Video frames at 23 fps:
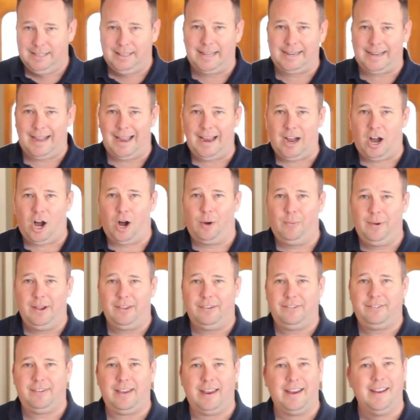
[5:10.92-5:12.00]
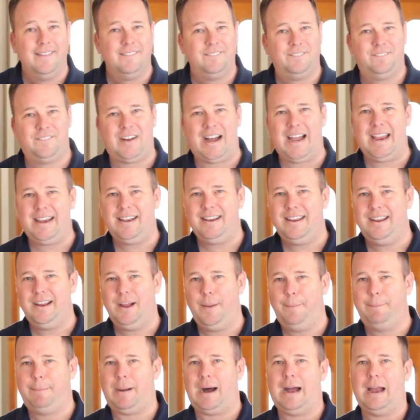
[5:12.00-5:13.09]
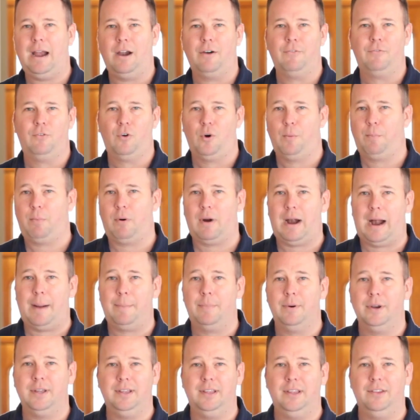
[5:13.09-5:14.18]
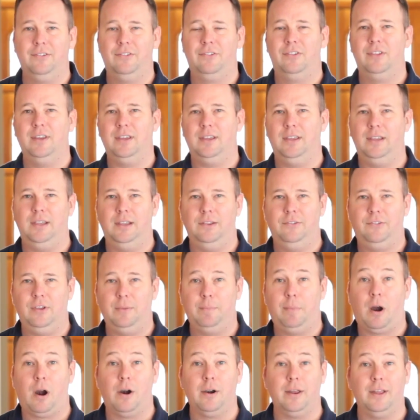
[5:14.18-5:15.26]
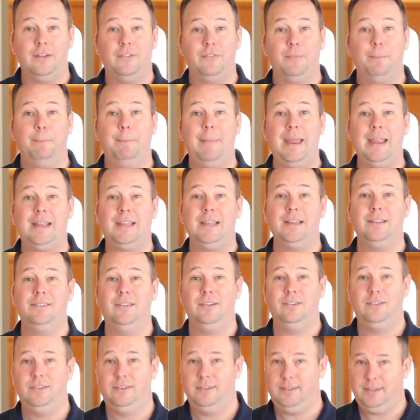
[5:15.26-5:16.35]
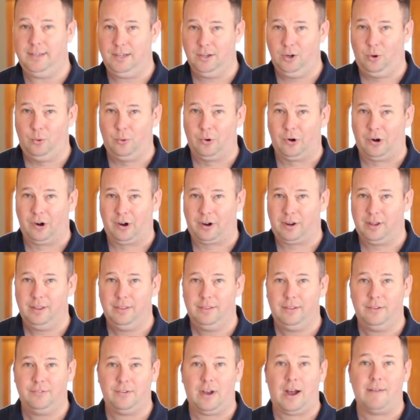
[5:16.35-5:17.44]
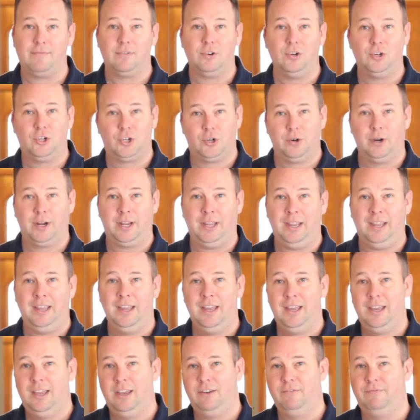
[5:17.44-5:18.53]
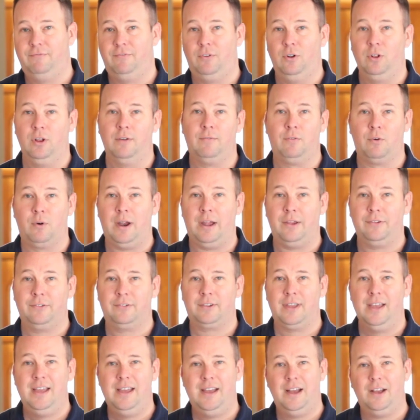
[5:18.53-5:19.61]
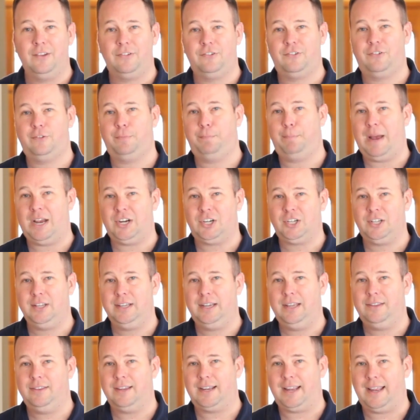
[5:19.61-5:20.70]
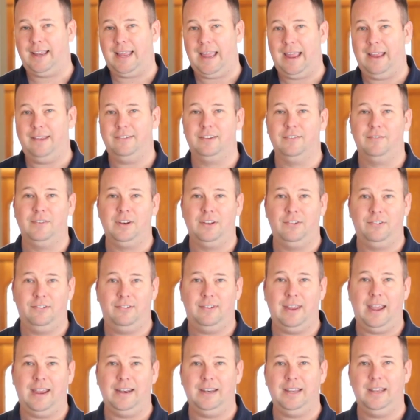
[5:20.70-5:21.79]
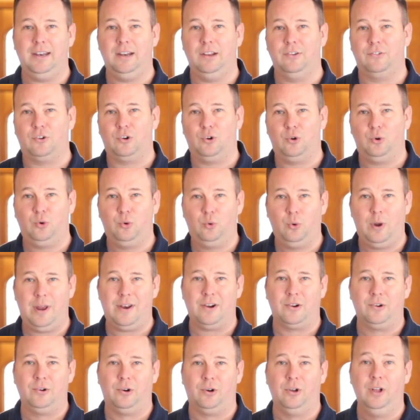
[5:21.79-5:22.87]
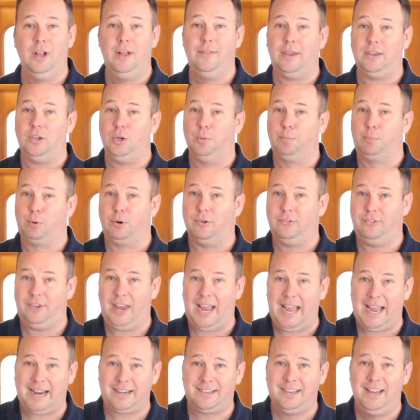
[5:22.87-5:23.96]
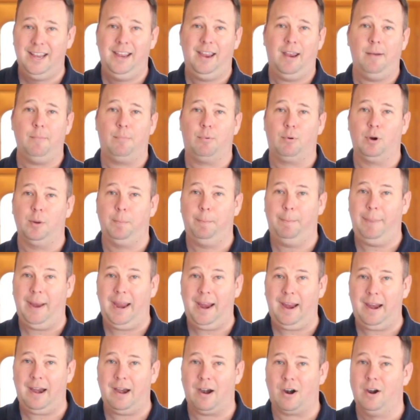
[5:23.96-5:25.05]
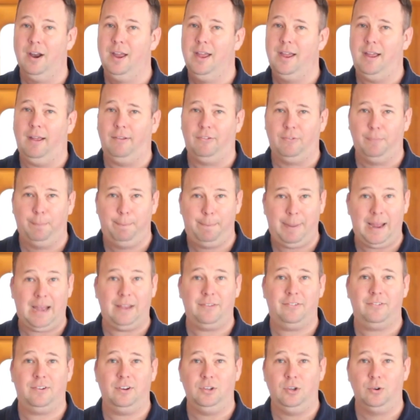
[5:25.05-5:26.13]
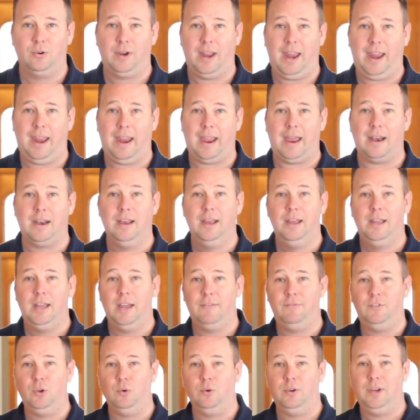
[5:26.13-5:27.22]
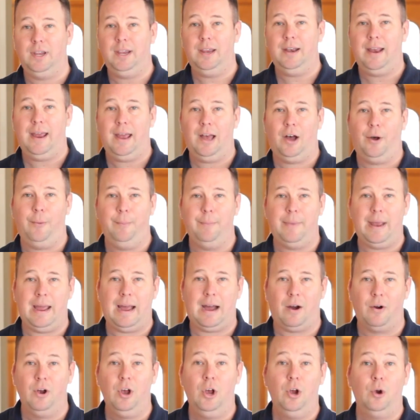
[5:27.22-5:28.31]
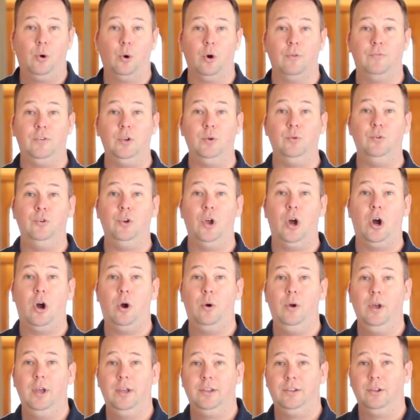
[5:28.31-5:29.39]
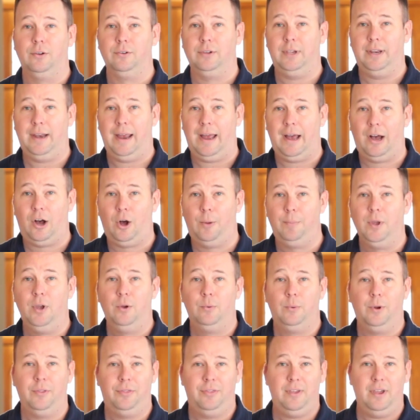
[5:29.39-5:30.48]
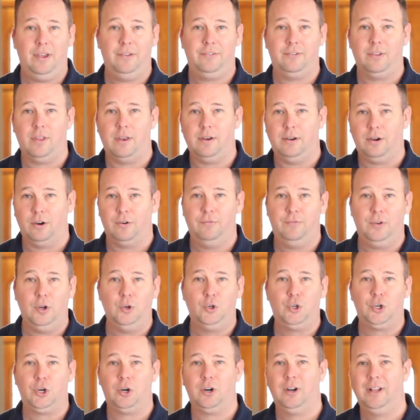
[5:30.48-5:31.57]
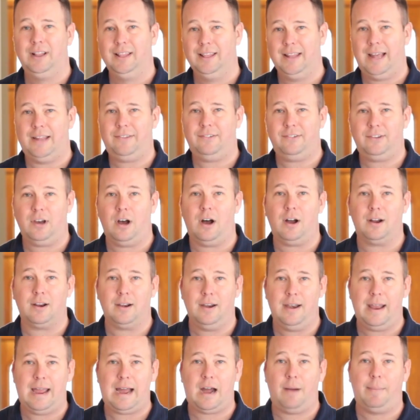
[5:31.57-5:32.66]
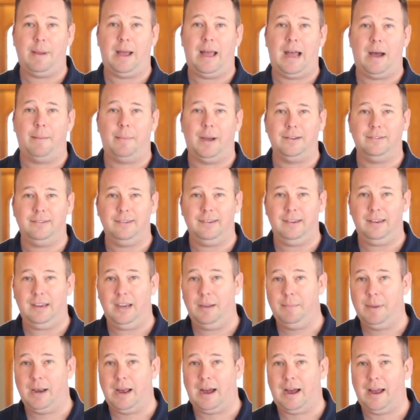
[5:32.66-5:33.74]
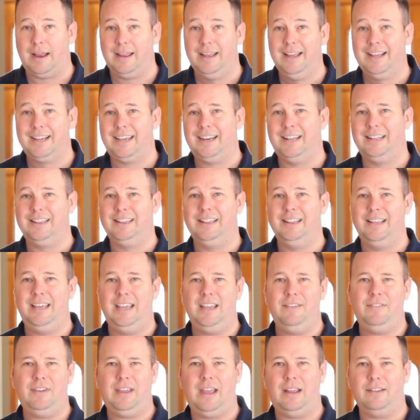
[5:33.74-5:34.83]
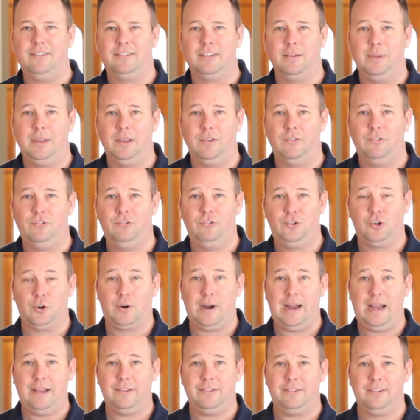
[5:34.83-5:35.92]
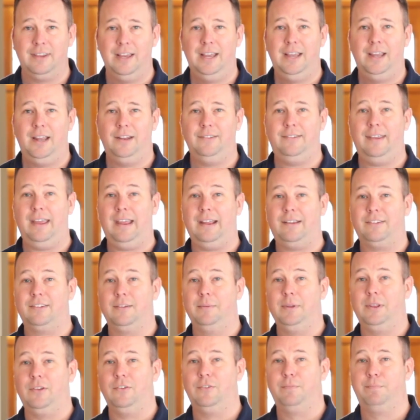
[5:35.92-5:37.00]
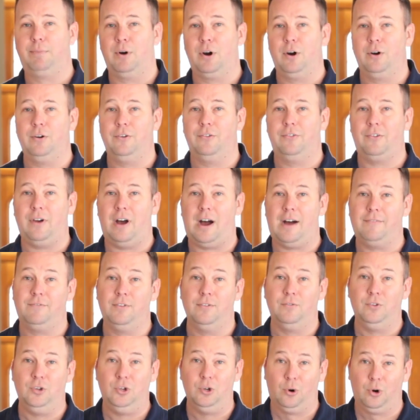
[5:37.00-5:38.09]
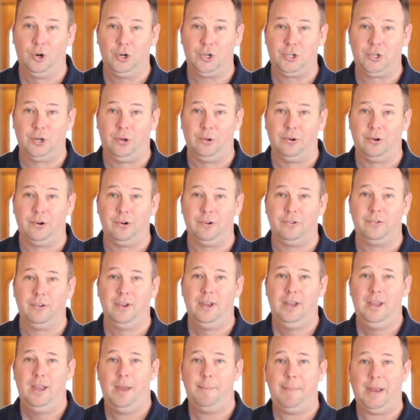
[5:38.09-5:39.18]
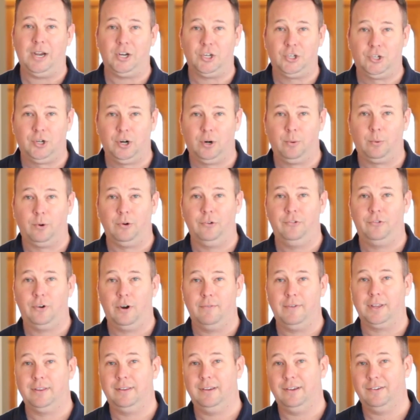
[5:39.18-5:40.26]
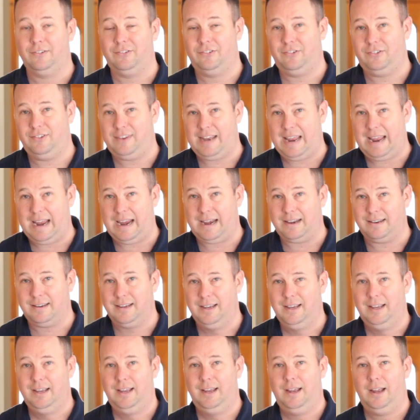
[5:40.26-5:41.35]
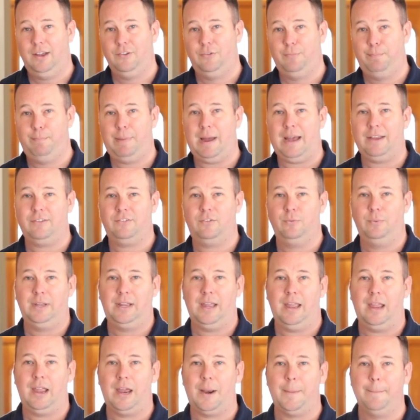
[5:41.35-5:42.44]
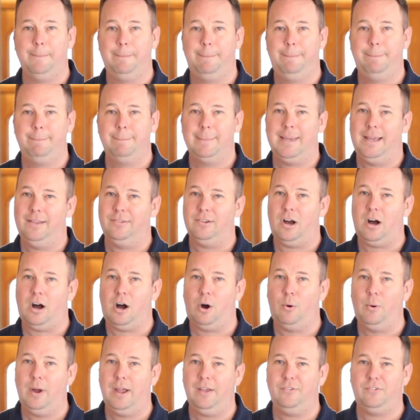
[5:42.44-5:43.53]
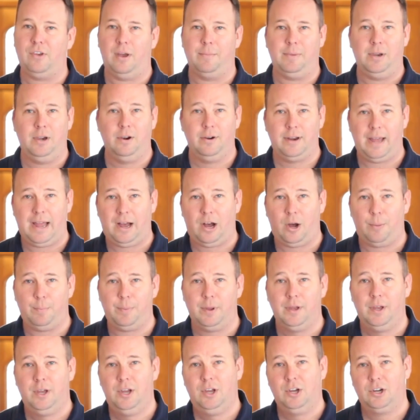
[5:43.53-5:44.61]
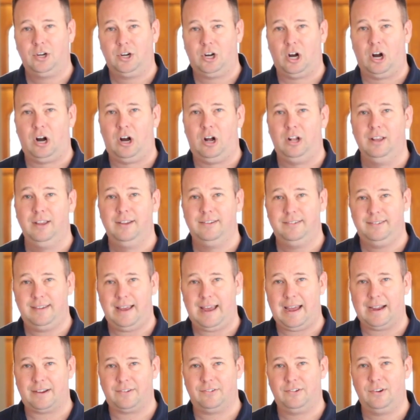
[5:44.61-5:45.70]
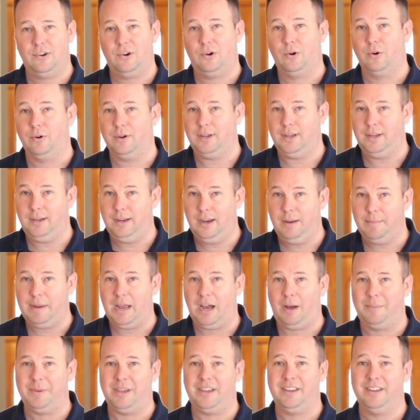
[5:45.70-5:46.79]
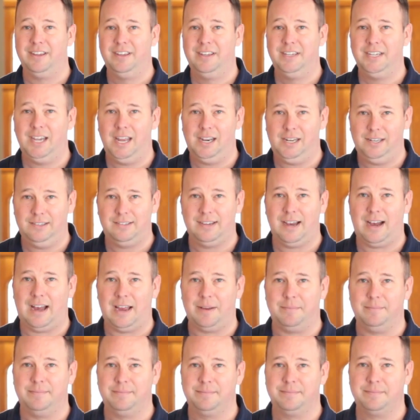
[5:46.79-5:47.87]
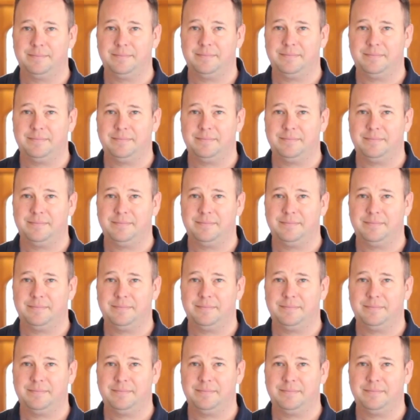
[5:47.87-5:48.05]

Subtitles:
Like I always say, finding a buyer for a property is the easy part. It's making the deal work that's often tricky and full of risk. Especially in the case of an estate, it is critical that you protect and prepare as best you can. If you need help now, or if you know you'll need help with this in the near future, let's talk now about how my team and I can alleviate some of this stress and take some of these burdens off of your shoulders and make sure we're serving the estate as best we can. As always, I'm here to help. Call, text, or email me anytime.